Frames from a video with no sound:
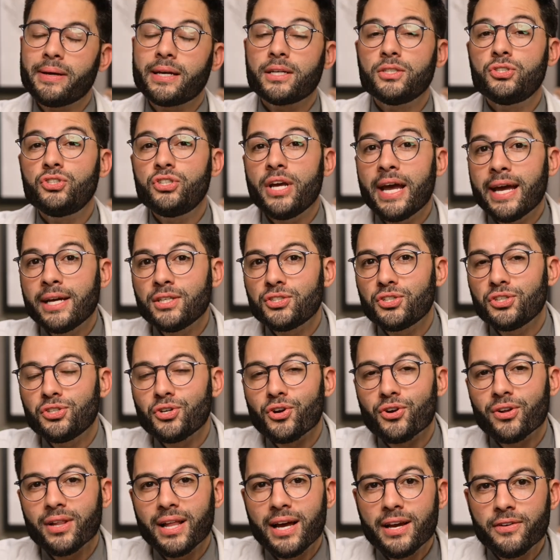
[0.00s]
make a change in
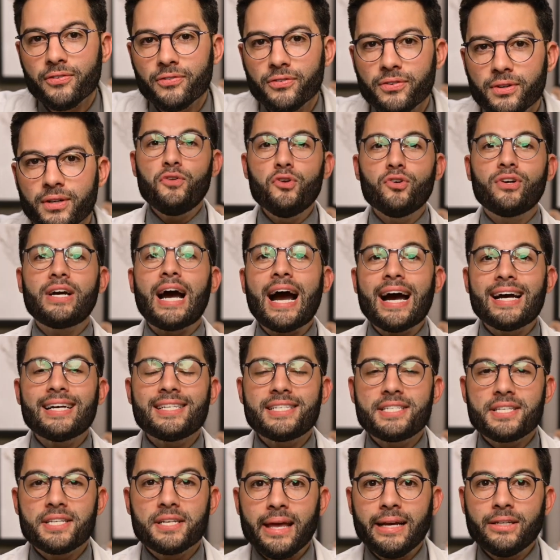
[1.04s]
your life. If you
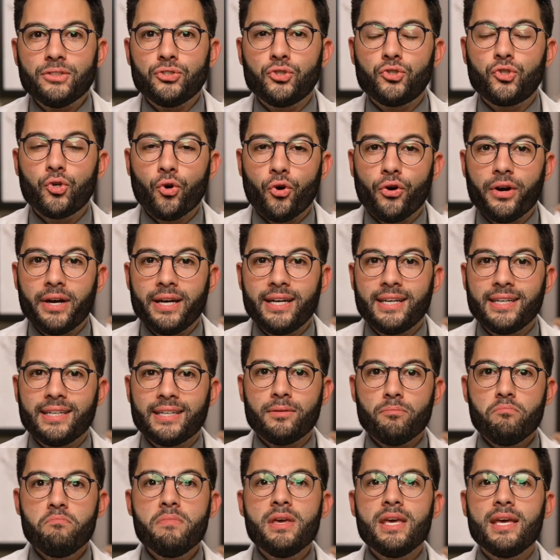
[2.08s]
guys enjoy
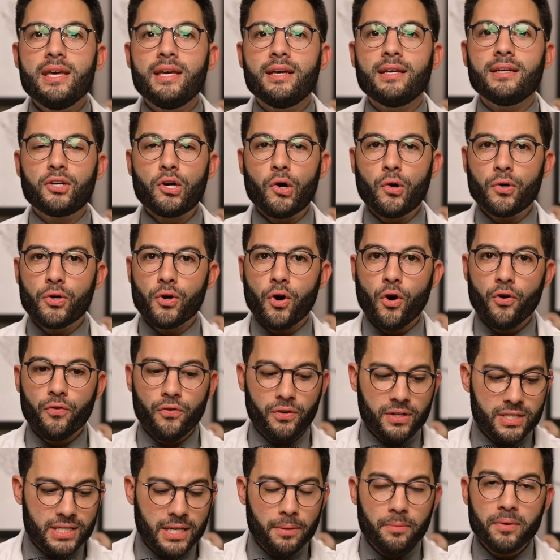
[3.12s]
me going
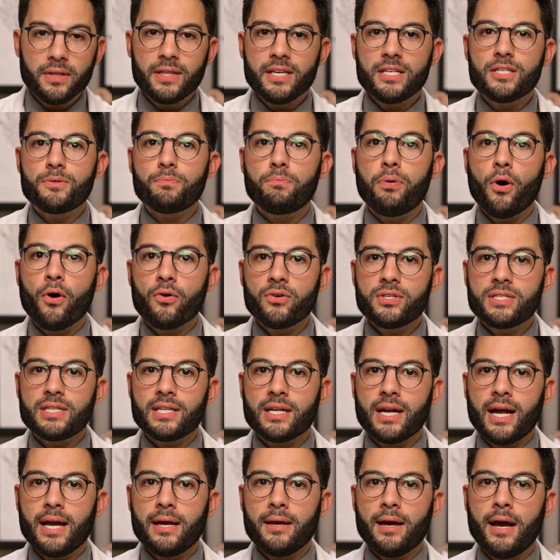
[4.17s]
over some of these posts
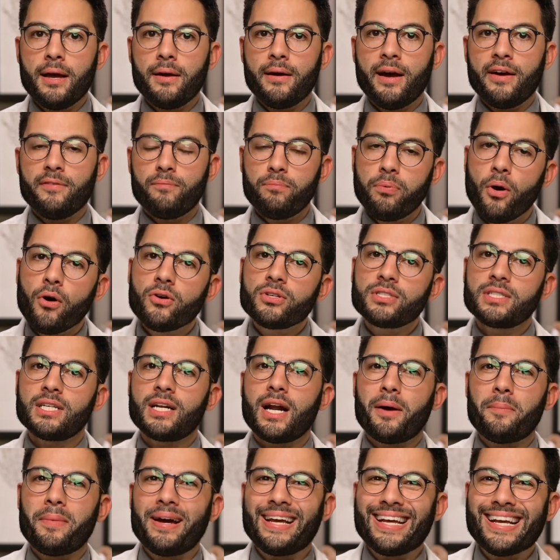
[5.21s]
that I posted
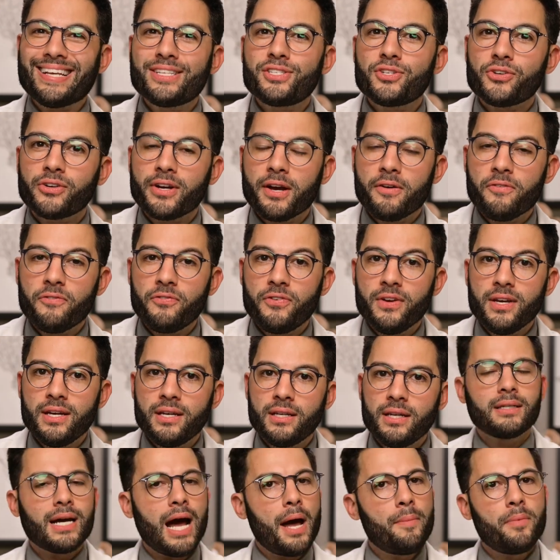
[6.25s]
on my Instagram
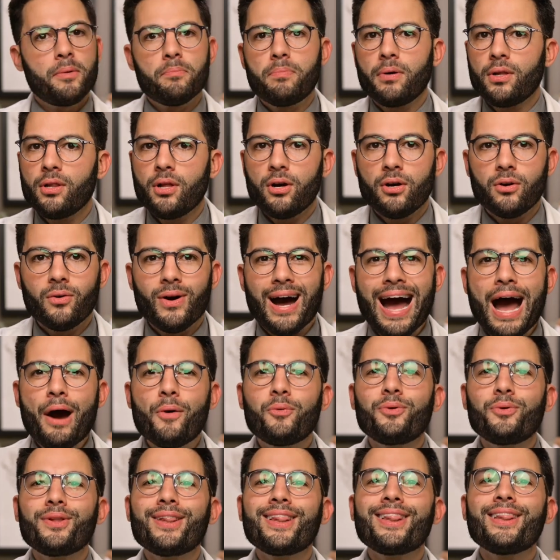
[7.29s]
feed, comment below. I
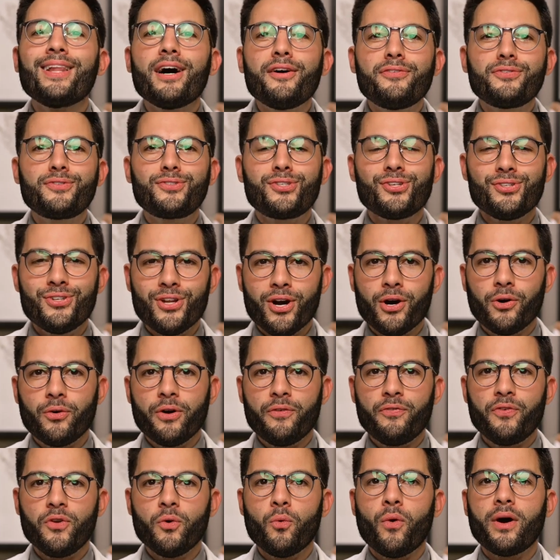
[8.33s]
would love to know
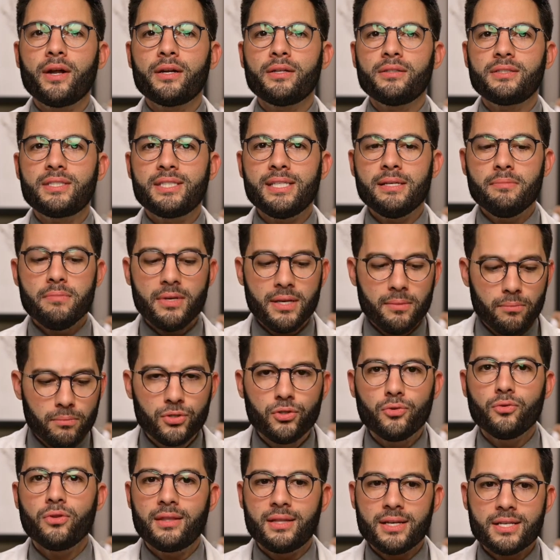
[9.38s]
if you want to see me
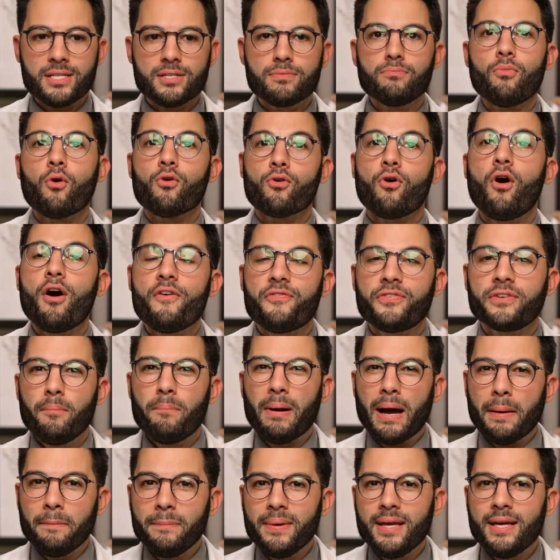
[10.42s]
do this more often.
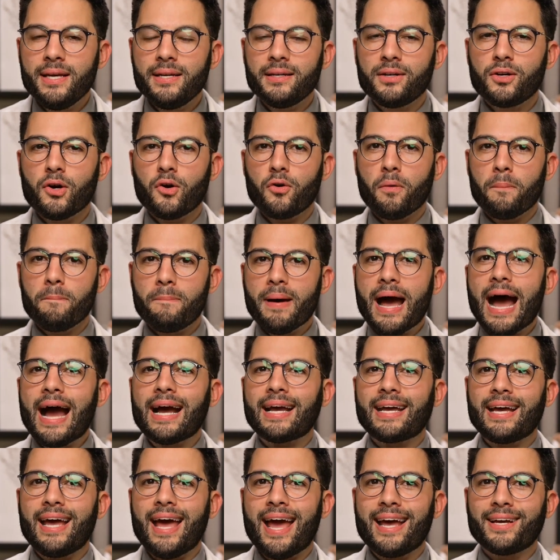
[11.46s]
By me going
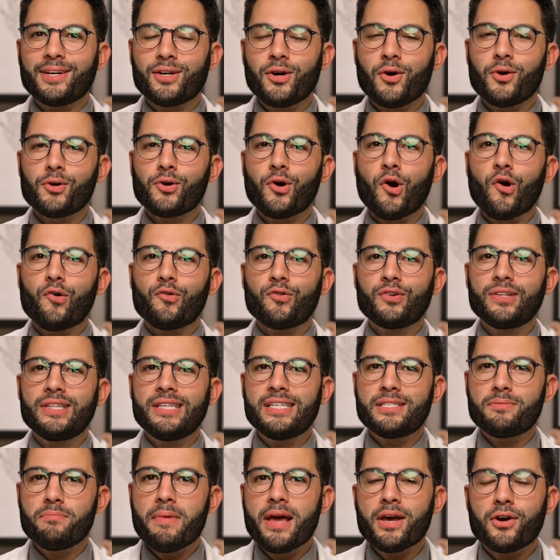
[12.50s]
back and going over
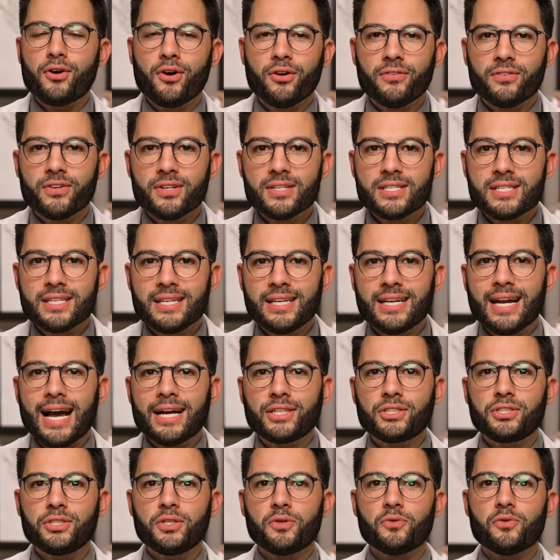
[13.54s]
these makeovers, it
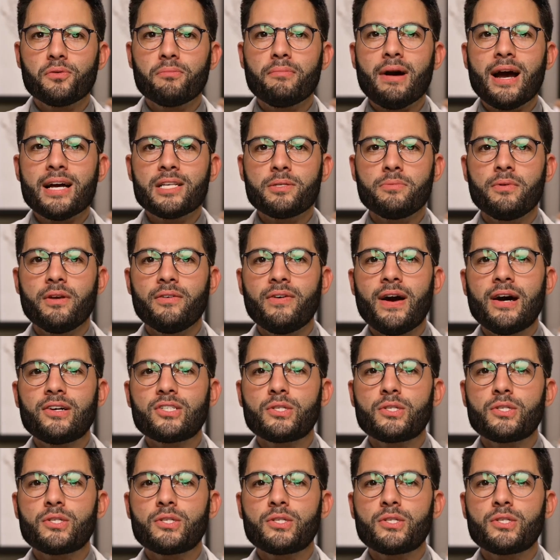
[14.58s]
actually reminds me of how